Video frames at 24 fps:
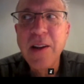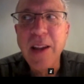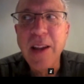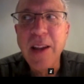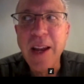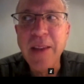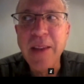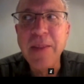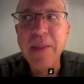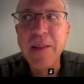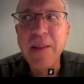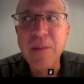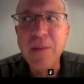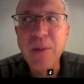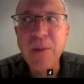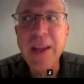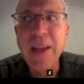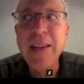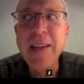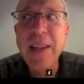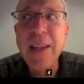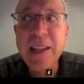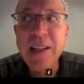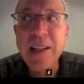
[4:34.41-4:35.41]
and we
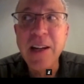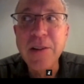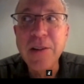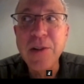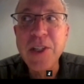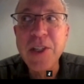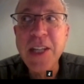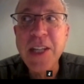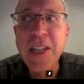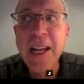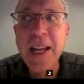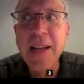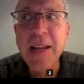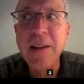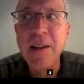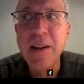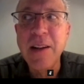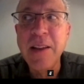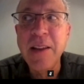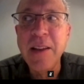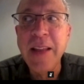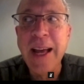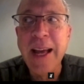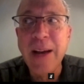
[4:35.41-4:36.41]
need to understand it
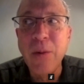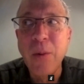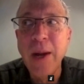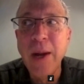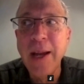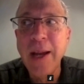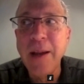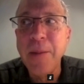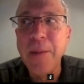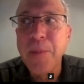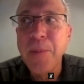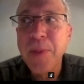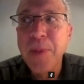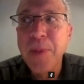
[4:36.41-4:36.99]
in that way.